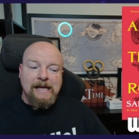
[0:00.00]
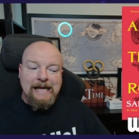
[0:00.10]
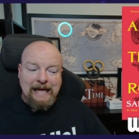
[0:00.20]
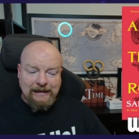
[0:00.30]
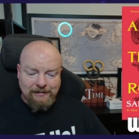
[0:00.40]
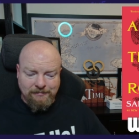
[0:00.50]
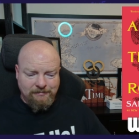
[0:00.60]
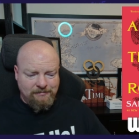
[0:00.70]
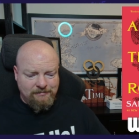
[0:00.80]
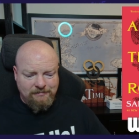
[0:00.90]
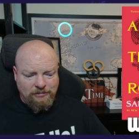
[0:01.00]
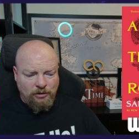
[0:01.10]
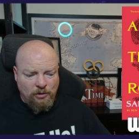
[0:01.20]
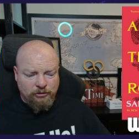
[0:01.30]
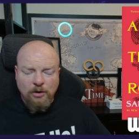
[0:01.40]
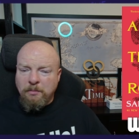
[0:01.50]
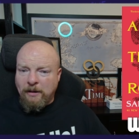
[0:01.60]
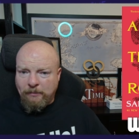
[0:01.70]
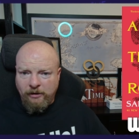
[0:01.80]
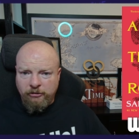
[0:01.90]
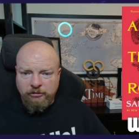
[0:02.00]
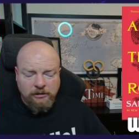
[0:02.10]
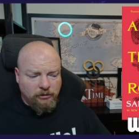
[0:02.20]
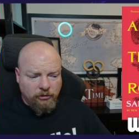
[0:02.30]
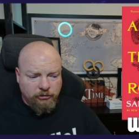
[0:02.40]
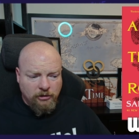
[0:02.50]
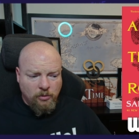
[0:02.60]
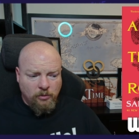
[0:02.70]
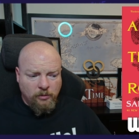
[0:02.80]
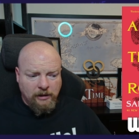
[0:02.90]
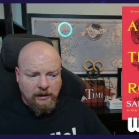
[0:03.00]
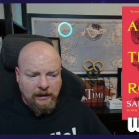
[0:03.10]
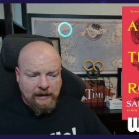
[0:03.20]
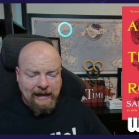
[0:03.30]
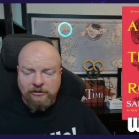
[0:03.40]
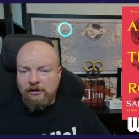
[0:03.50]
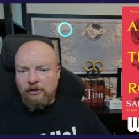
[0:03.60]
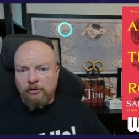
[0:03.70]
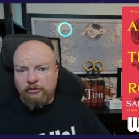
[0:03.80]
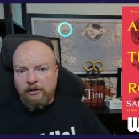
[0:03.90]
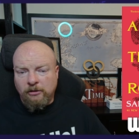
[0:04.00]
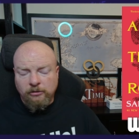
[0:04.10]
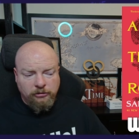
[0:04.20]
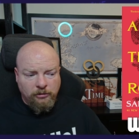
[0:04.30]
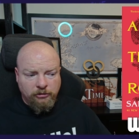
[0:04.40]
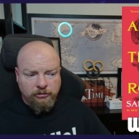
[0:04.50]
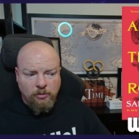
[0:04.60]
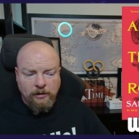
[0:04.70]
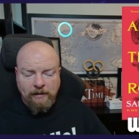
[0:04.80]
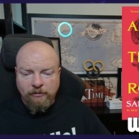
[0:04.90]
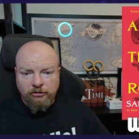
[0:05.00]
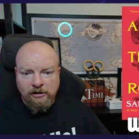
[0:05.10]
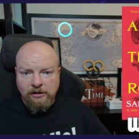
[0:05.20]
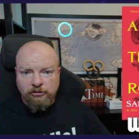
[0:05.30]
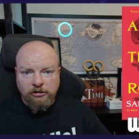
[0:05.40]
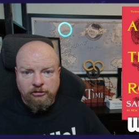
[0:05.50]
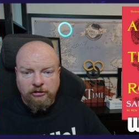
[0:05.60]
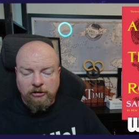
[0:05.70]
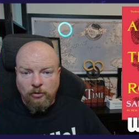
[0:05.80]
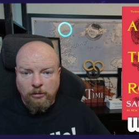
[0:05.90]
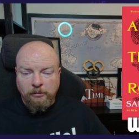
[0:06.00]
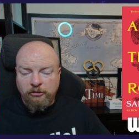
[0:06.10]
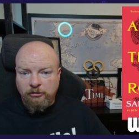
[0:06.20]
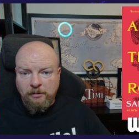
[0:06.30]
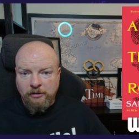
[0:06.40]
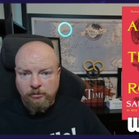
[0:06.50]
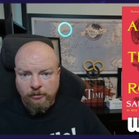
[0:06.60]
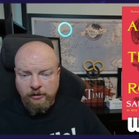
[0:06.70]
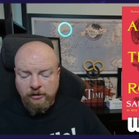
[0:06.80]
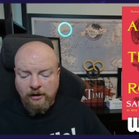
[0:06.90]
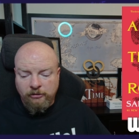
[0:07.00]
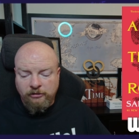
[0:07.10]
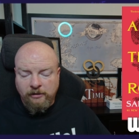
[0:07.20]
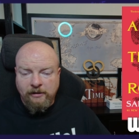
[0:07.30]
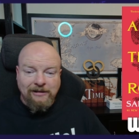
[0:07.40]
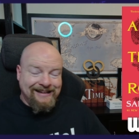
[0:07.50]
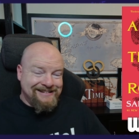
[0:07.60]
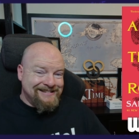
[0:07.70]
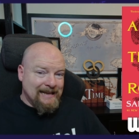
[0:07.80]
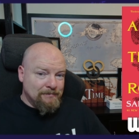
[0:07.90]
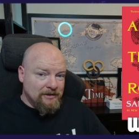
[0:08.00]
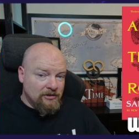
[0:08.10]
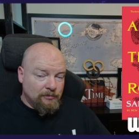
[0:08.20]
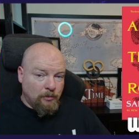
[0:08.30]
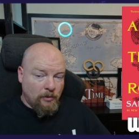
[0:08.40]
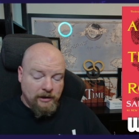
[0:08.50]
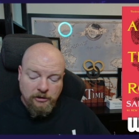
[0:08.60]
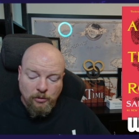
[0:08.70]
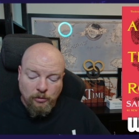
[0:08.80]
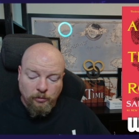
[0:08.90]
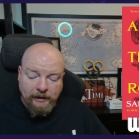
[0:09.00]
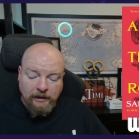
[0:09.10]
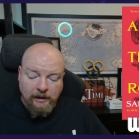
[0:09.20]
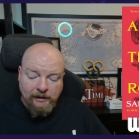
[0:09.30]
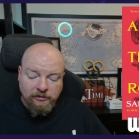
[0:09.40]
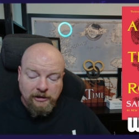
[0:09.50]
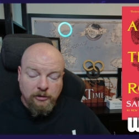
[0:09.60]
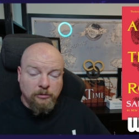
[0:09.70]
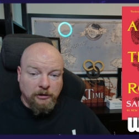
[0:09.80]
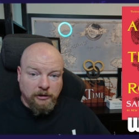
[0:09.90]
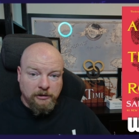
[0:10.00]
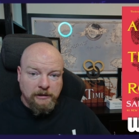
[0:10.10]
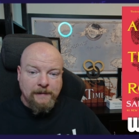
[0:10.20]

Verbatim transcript: And there's no preparation. There's no enhancing her skills. There's no whatever. She is just as normal as she's been throughout the entire series, except at this point you'll realize and you learn